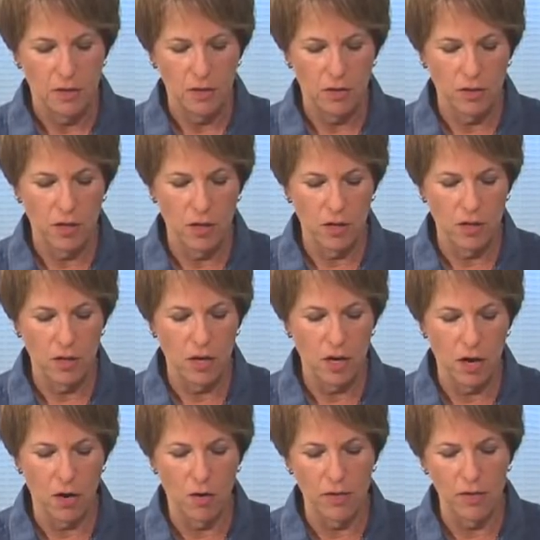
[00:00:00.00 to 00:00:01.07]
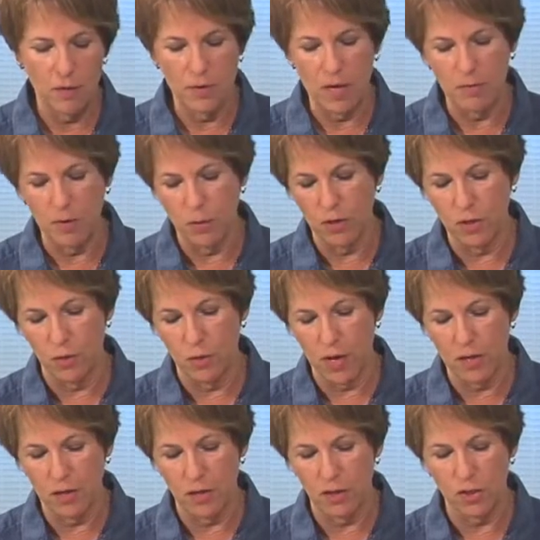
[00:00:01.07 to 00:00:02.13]
So there you go. And then maybe when you're
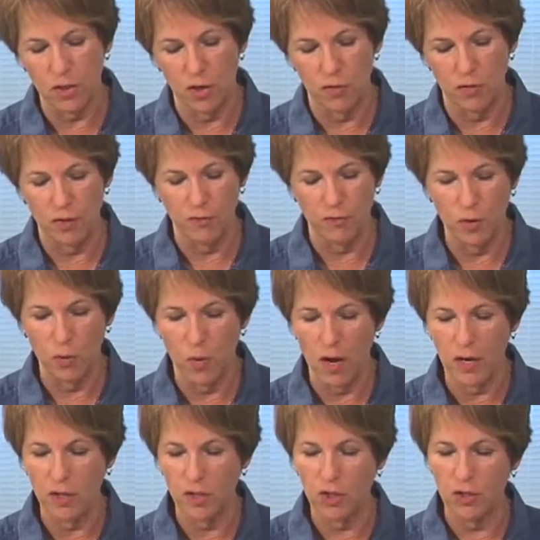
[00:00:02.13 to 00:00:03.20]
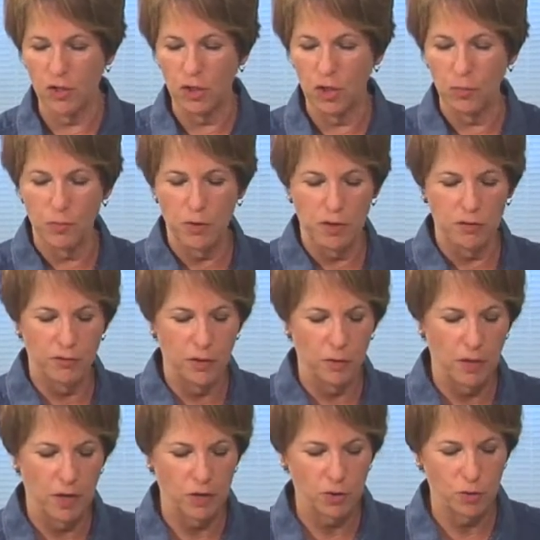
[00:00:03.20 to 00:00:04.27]
ready to serve it, if you wanted to, you could put a
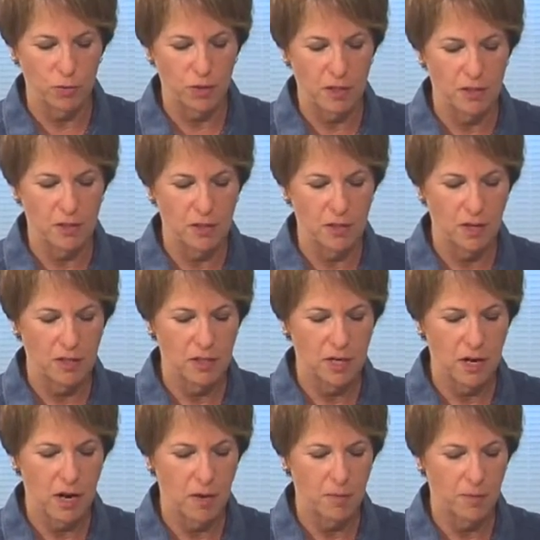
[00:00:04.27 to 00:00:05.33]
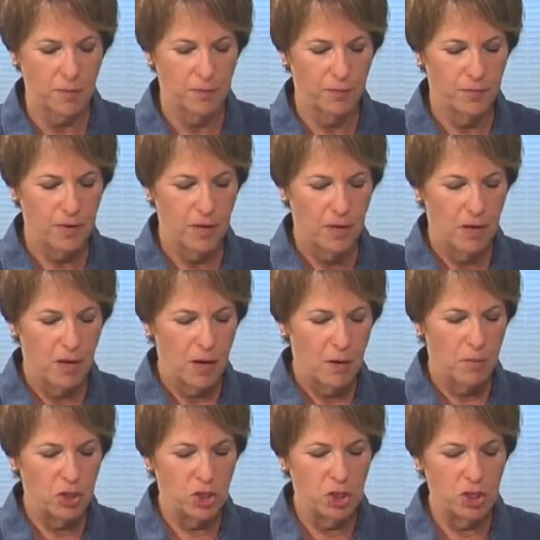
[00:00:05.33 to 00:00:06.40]
few extra pieces on top.
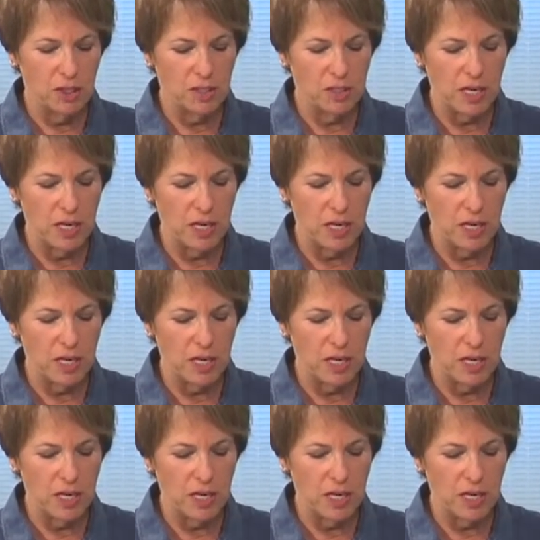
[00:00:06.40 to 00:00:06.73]
But you can